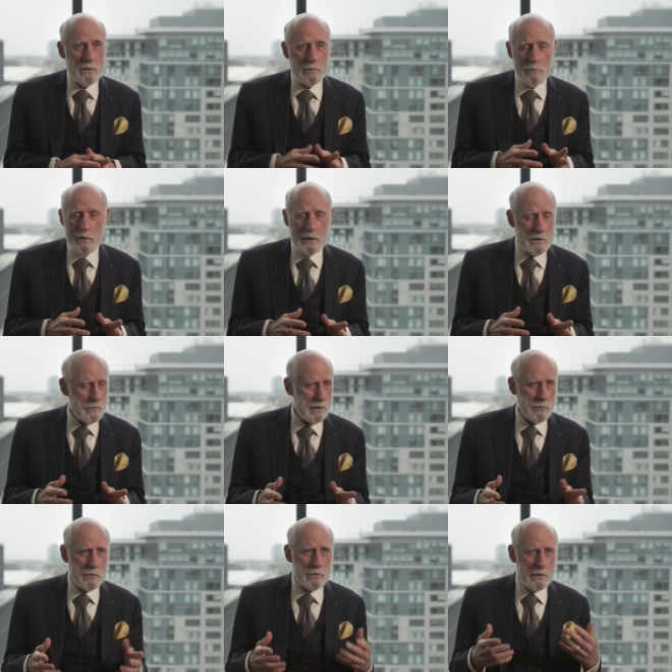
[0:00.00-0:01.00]
many
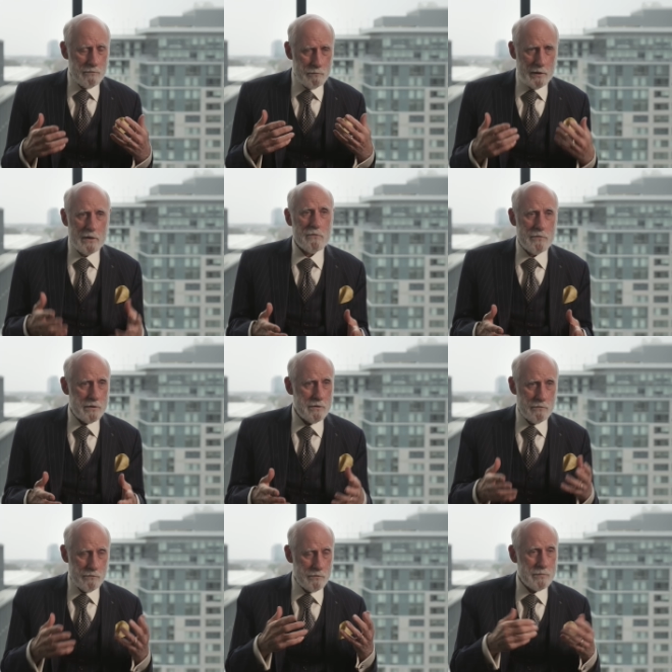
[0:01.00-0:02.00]
people have
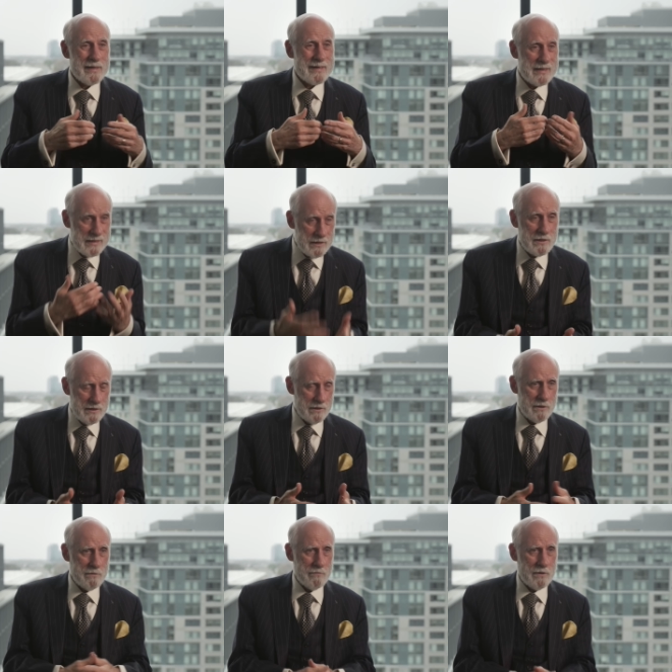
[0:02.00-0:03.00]
benefited from the
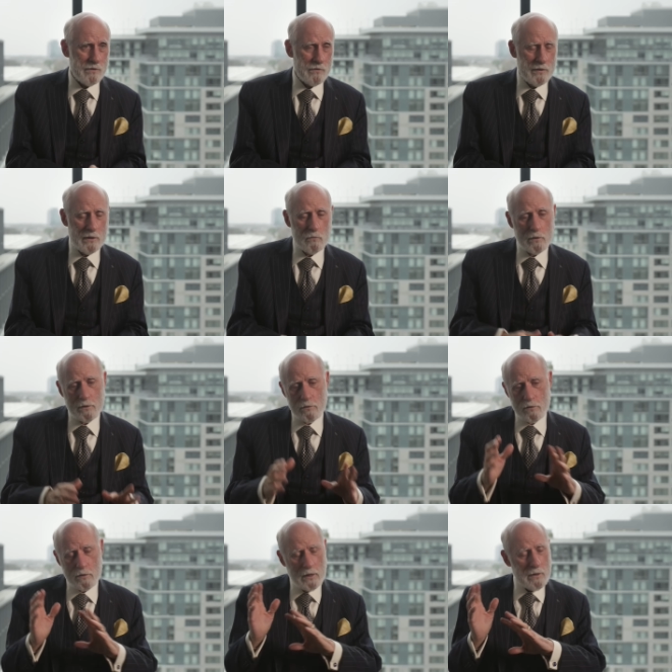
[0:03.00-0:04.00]
existence of this thing, whether
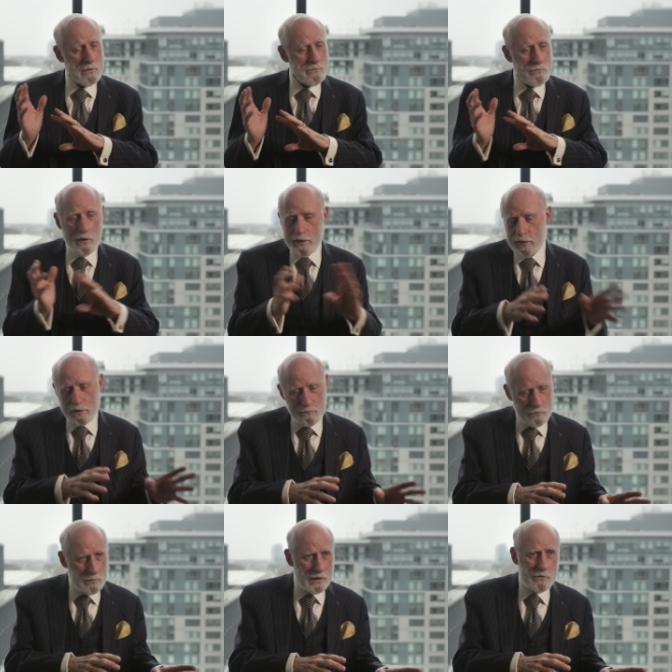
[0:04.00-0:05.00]
it's finding
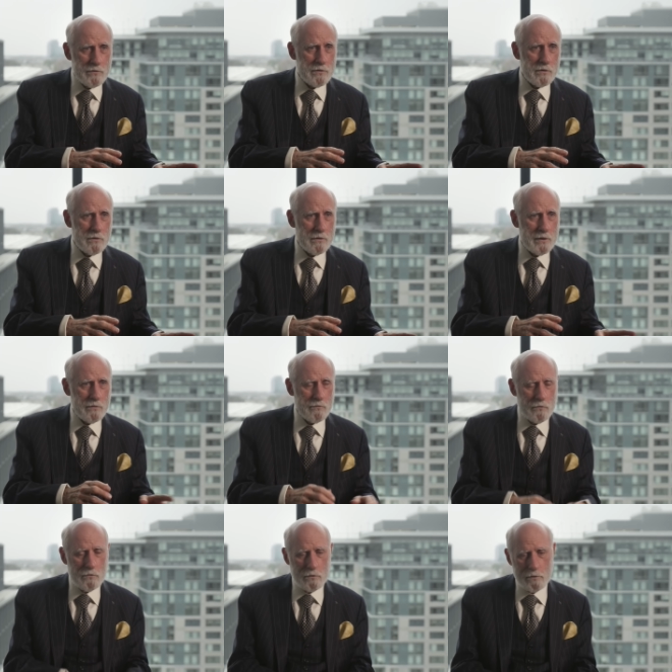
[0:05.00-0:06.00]
information they're looking
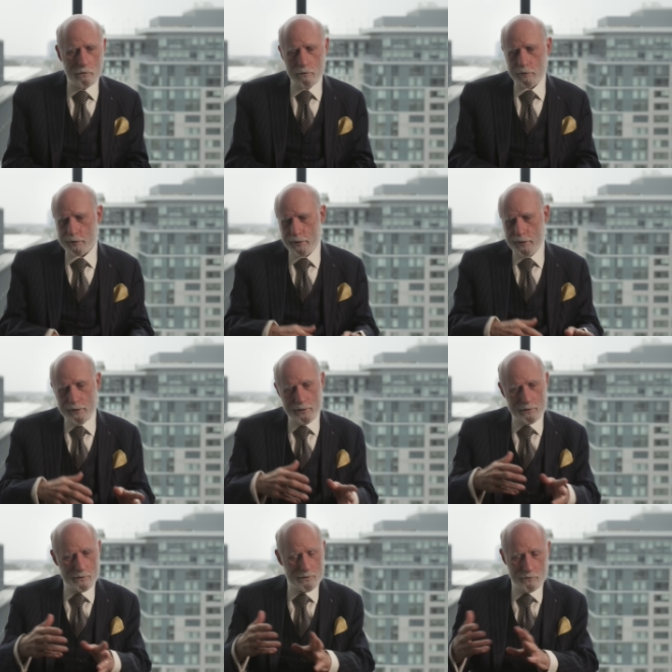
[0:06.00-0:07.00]
for or
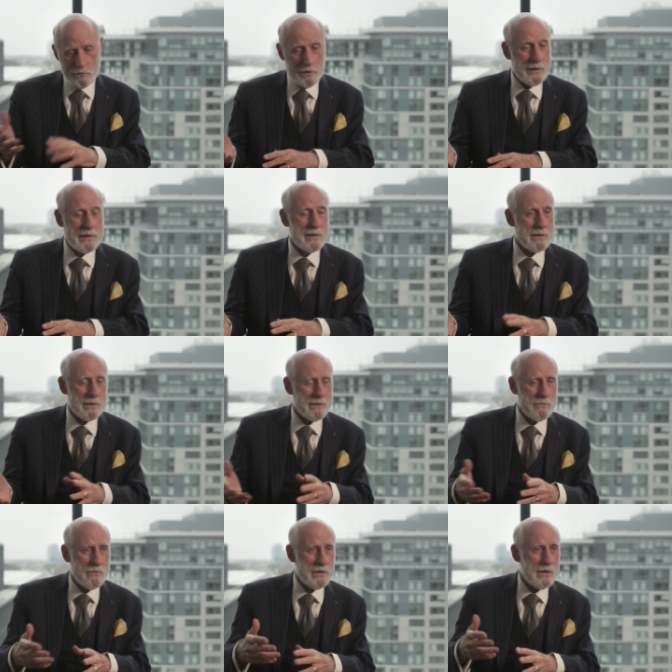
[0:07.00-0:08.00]
getting a training uh,
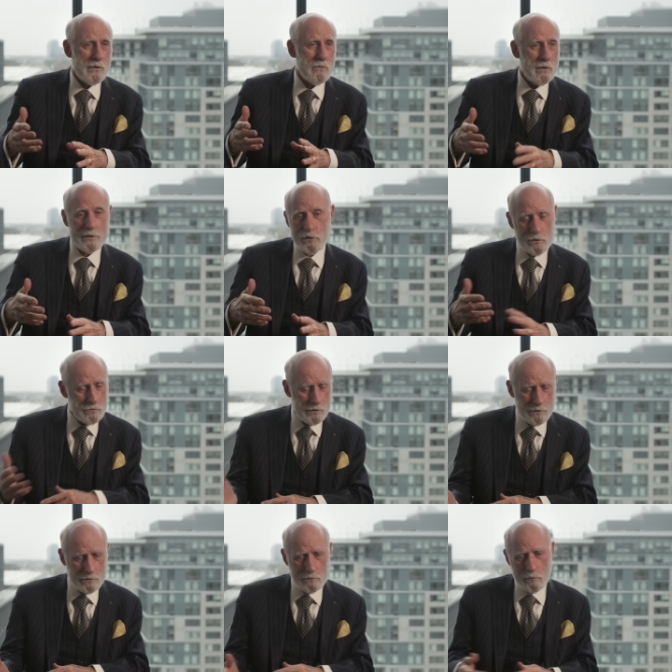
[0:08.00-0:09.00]
video on
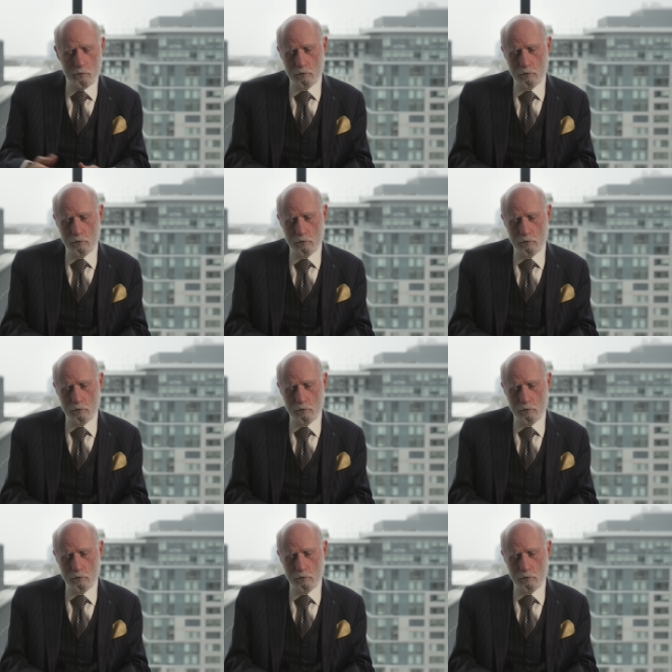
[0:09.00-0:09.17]
YouTube